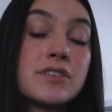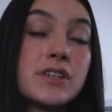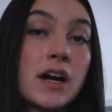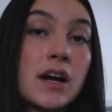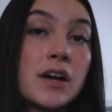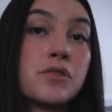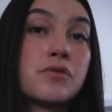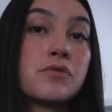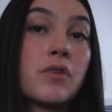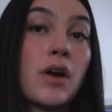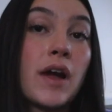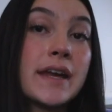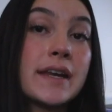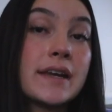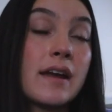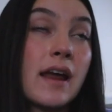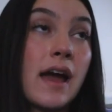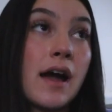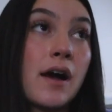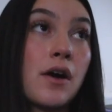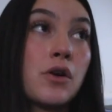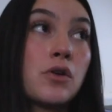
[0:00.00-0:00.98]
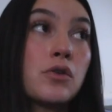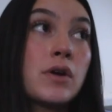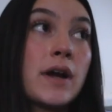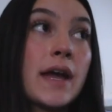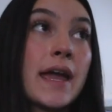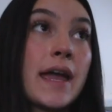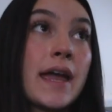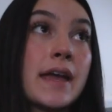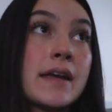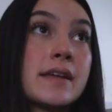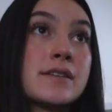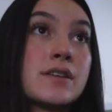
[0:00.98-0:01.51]
done right now
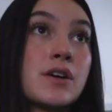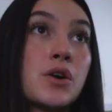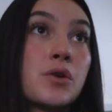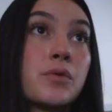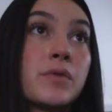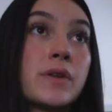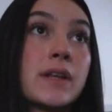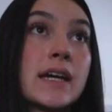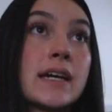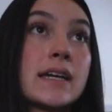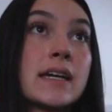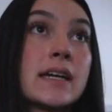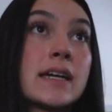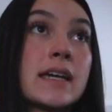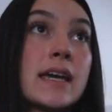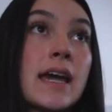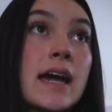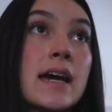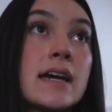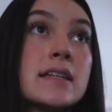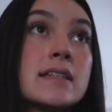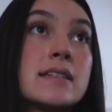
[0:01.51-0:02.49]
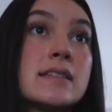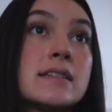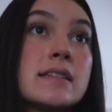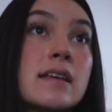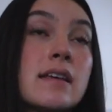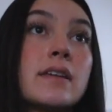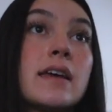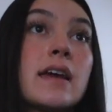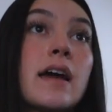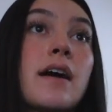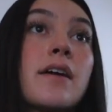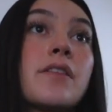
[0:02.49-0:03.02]
and hopefully I can get
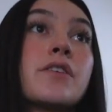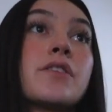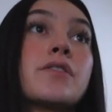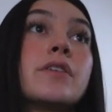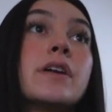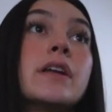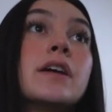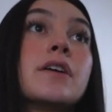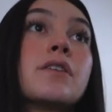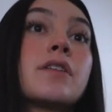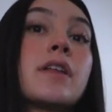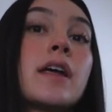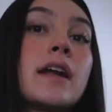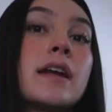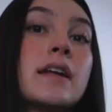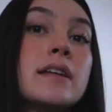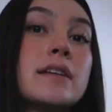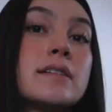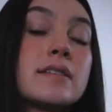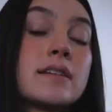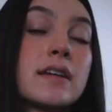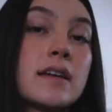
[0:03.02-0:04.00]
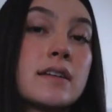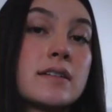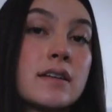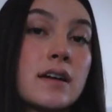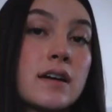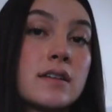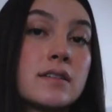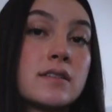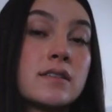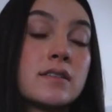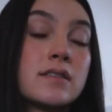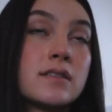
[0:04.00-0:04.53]
the other video that I need to get
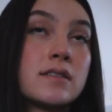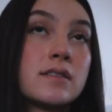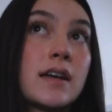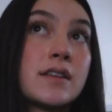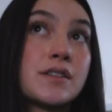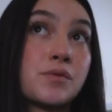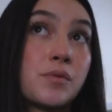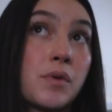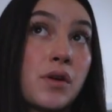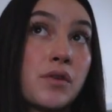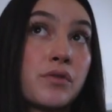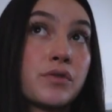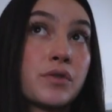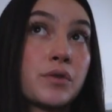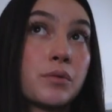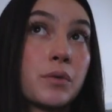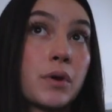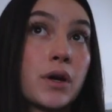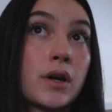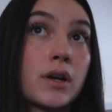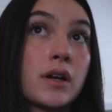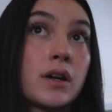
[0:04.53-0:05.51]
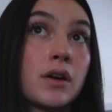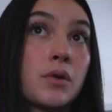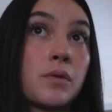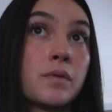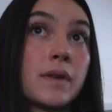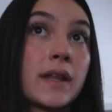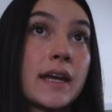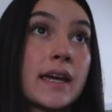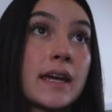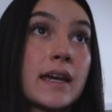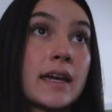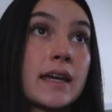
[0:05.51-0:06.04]
done as well for work.
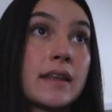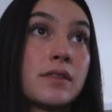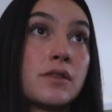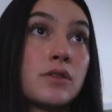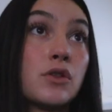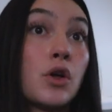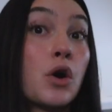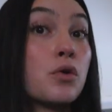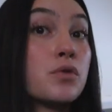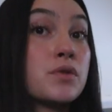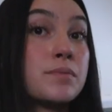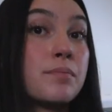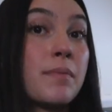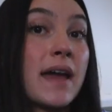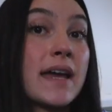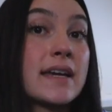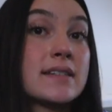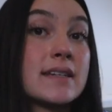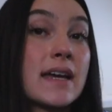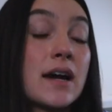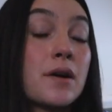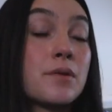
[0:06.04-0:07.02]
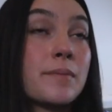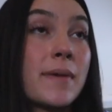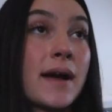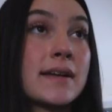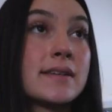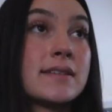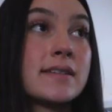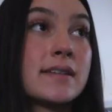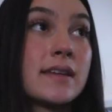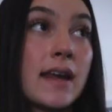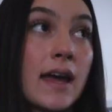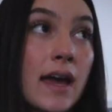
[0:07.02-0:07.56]
Hopefully I can get those banged out by
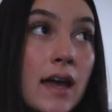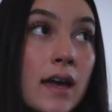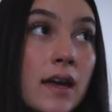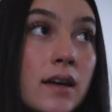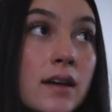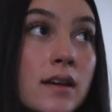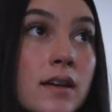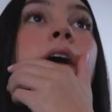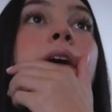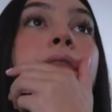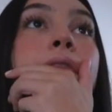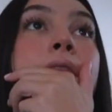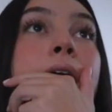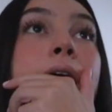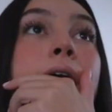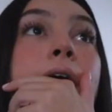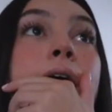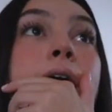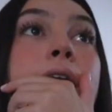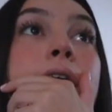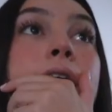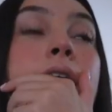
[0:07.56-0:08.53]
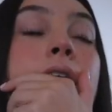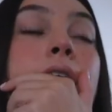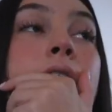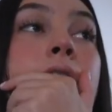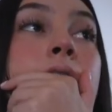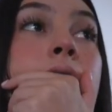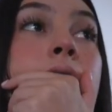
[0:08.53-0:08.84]
today. And then